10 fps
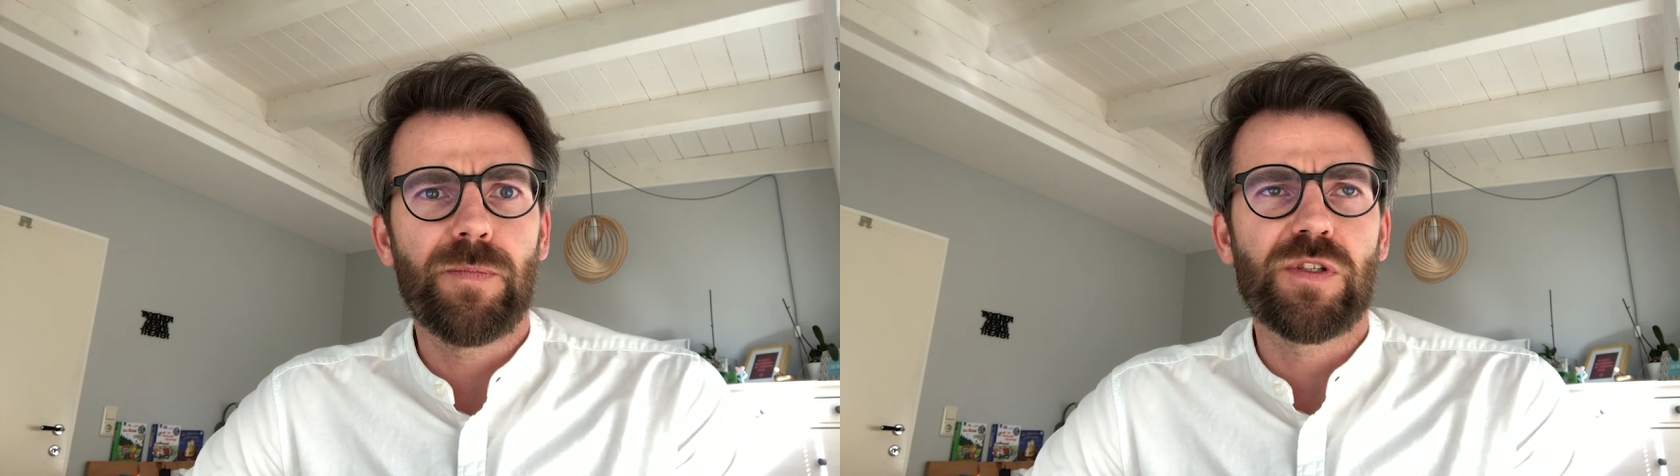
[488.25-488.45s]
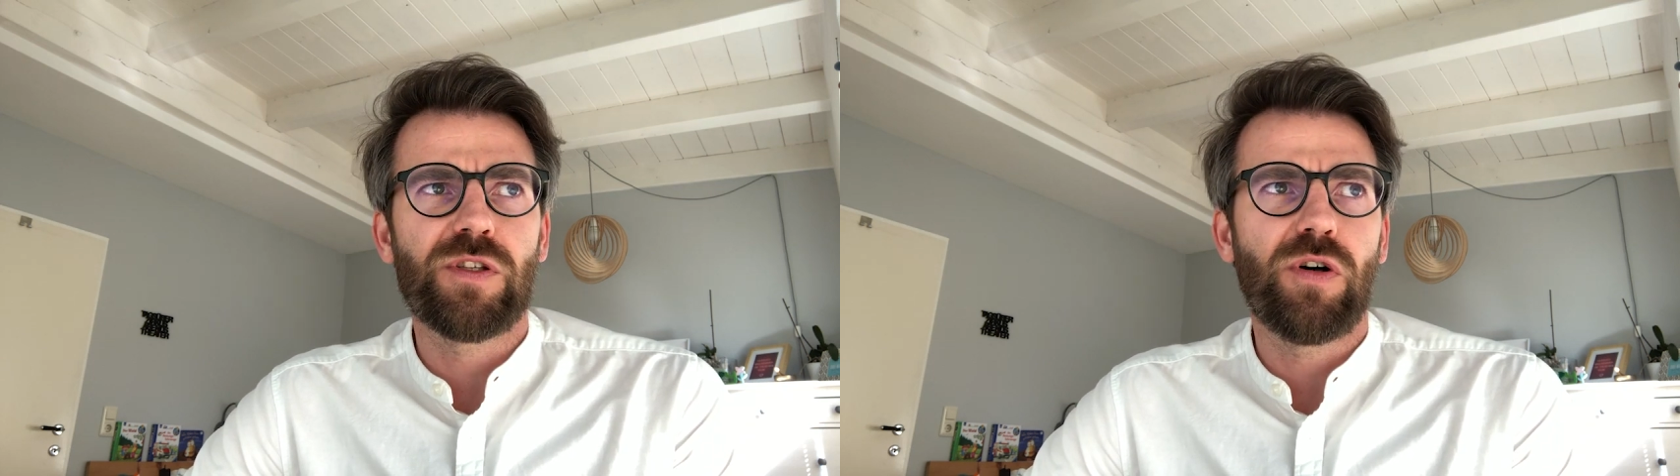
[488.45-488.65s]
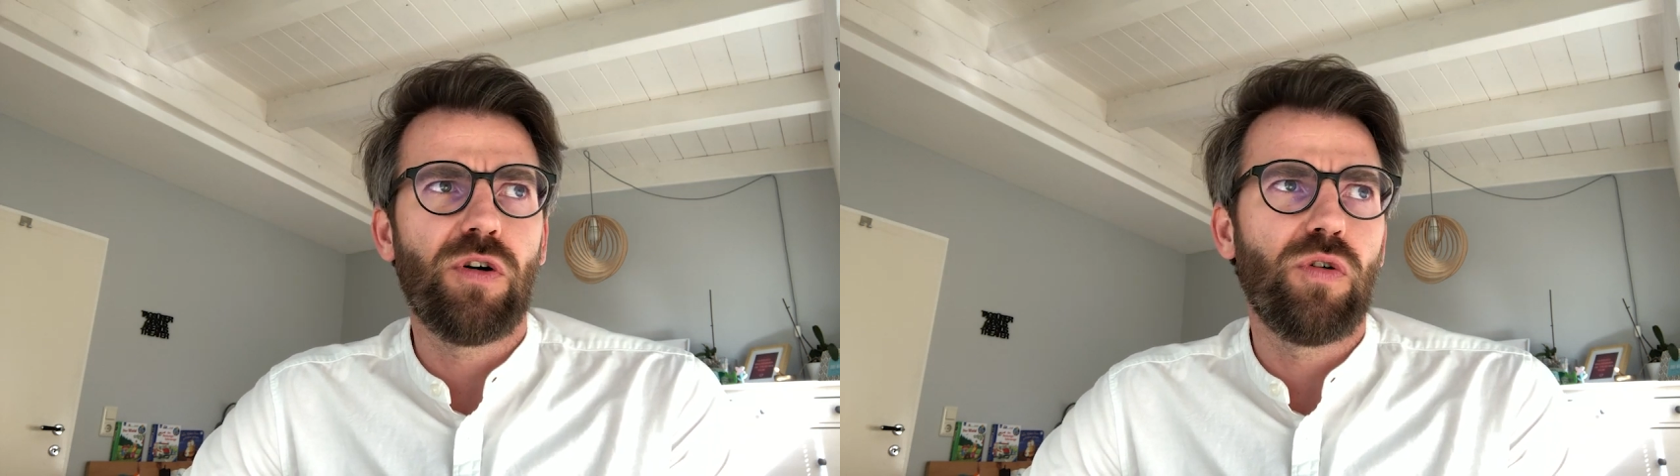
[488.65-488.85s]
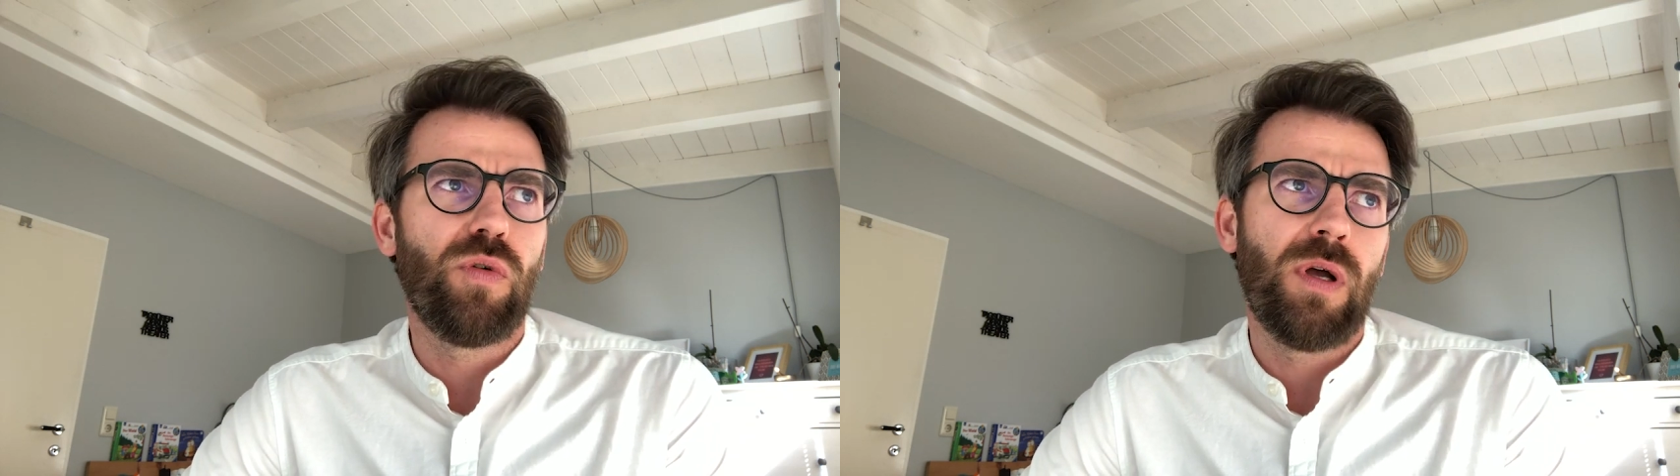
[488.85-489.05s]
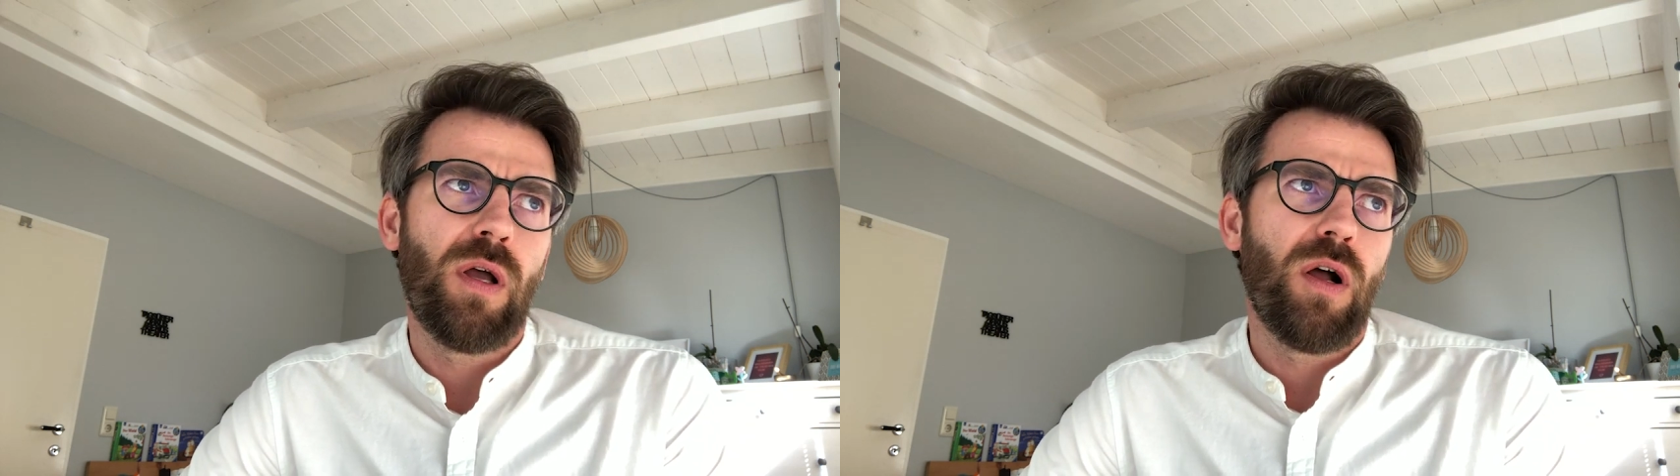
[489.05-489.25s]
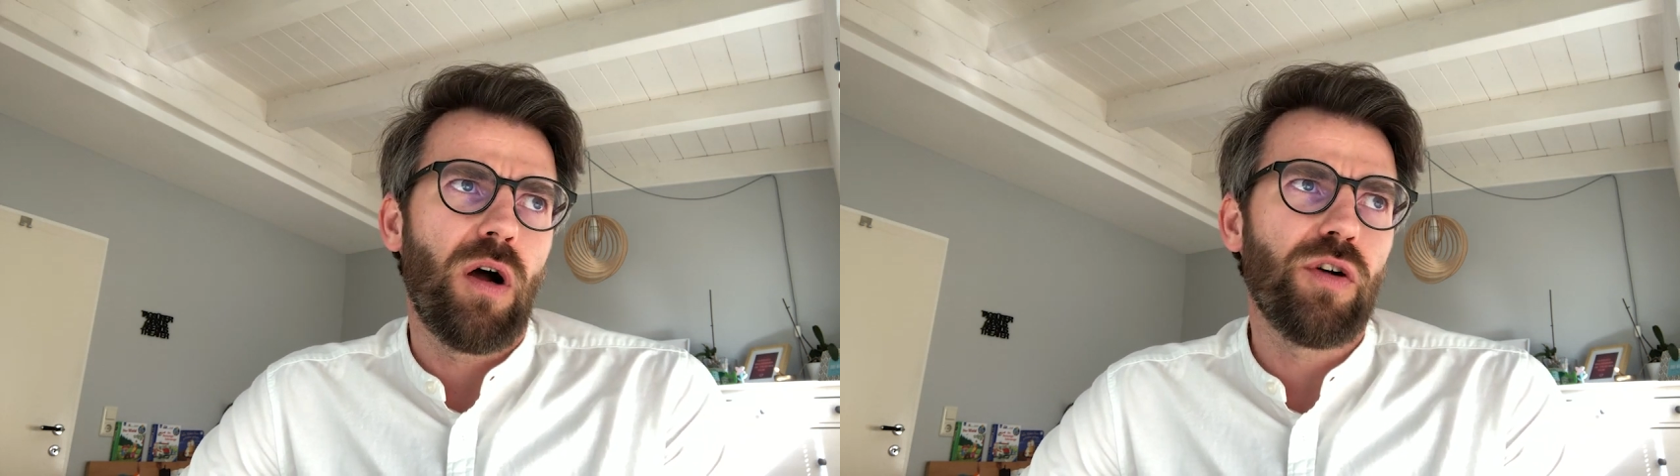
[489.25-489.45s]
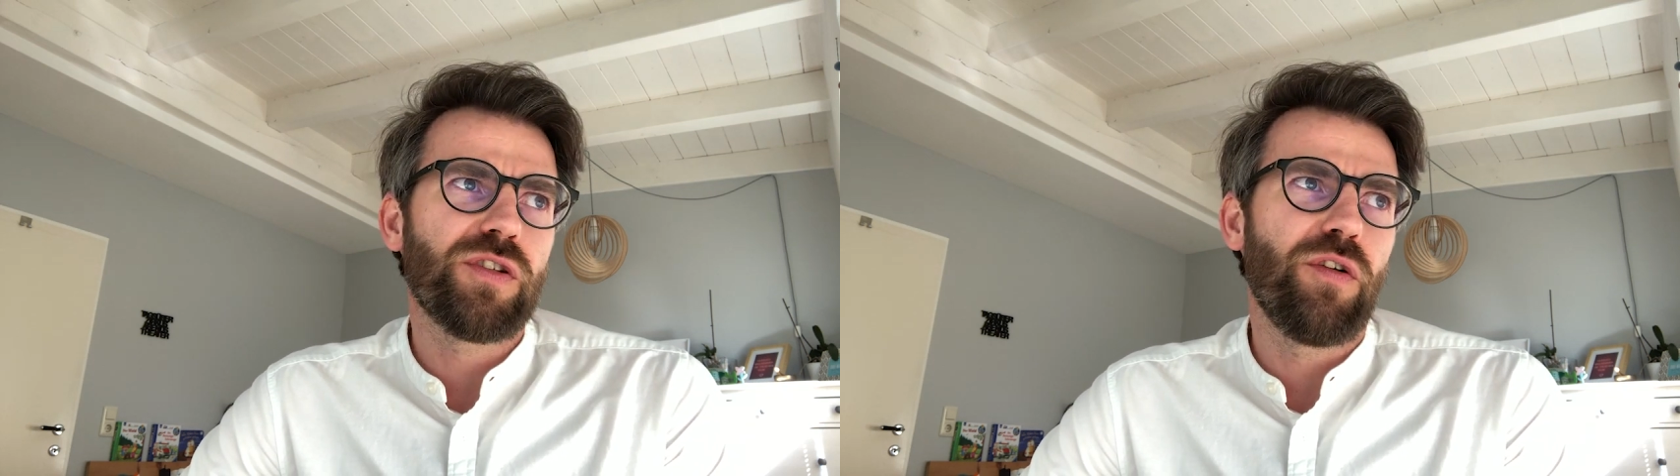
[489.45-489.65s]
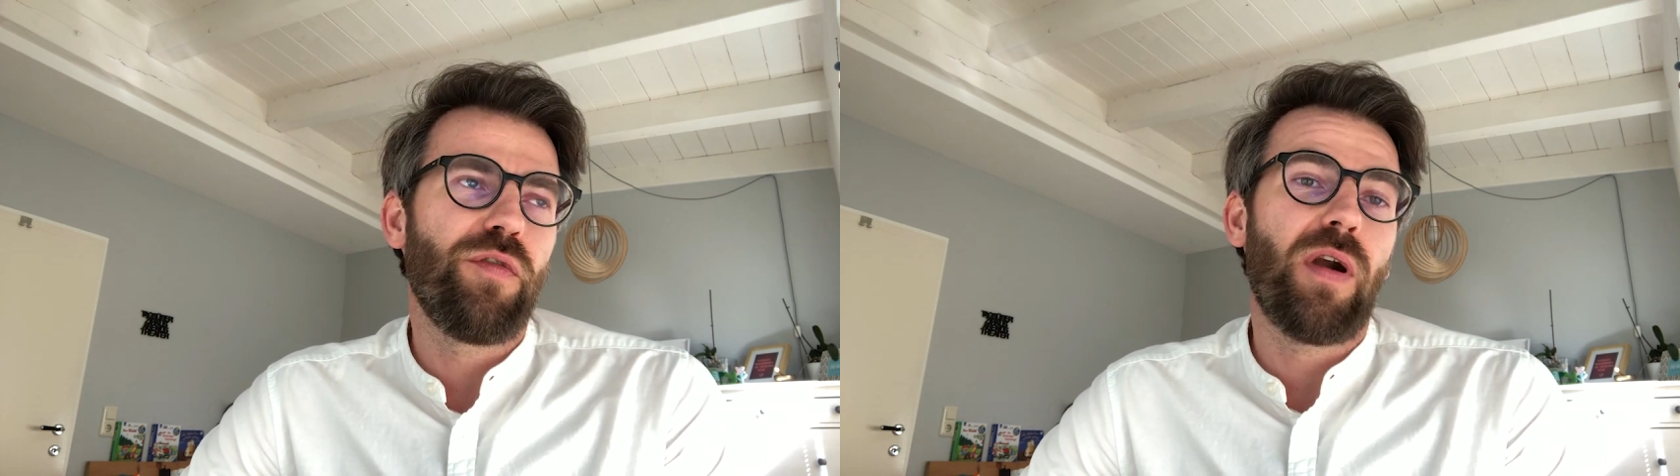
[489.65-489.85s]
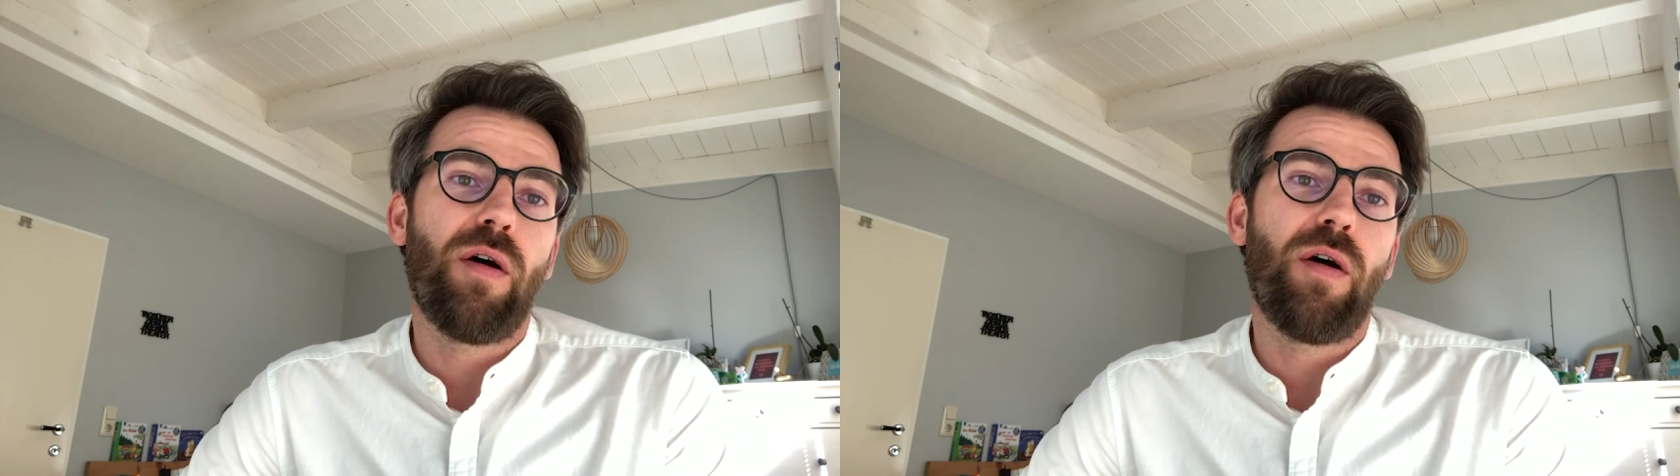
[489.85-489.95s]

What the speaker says: So also for